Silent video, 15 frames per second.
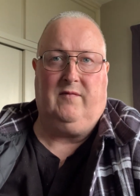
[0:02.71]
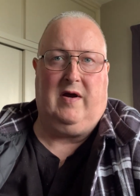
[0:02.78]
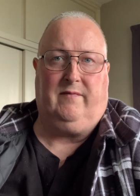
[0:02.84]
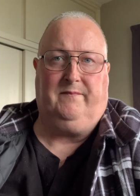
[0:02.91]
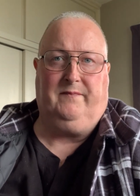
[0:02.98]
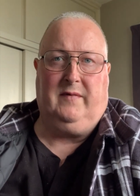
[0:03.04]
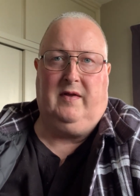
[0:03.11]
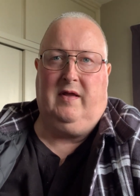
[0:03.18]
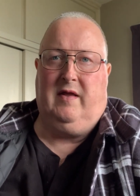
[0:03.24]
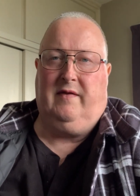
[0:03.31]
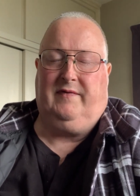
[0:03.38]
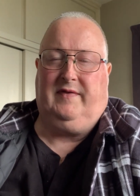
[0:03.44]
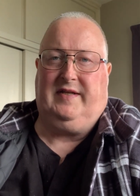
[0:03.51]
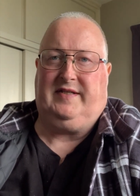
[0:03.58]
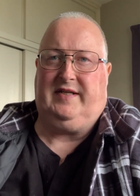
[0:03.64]
Well,
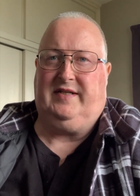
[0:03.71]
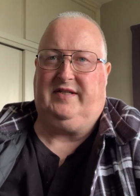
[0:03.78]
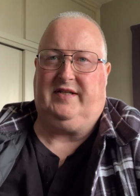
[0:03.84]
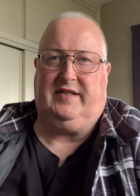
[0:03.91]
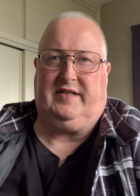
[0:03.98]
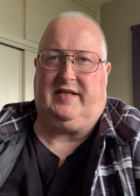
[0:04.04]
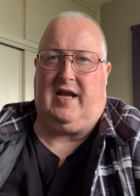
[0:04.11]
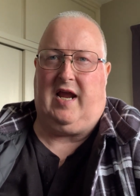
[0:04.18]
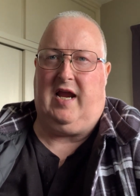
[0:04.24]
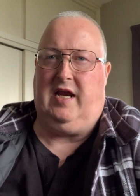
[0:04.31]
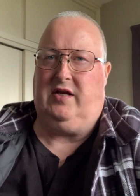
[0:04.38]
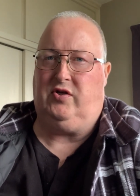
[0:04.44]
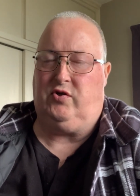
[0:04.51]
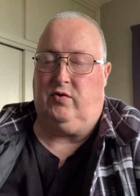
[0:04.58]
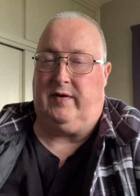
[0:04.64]
this is just a
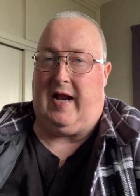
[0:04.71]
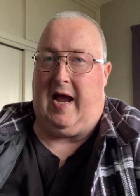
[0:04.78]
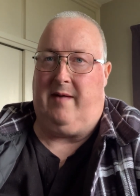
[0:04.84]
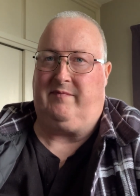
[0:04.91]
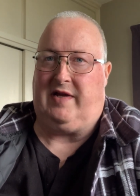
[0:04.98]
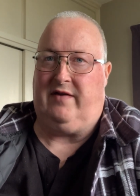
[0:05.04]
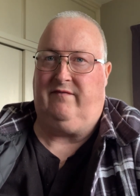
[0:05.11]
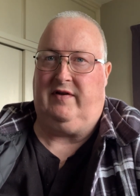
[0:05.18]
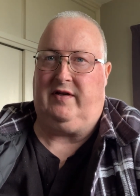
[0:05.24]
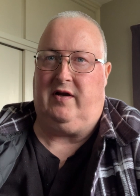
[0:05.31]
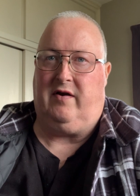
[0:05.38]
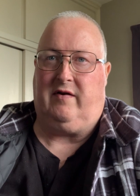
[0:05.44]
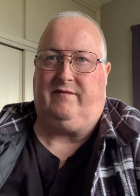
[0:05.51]
short update video.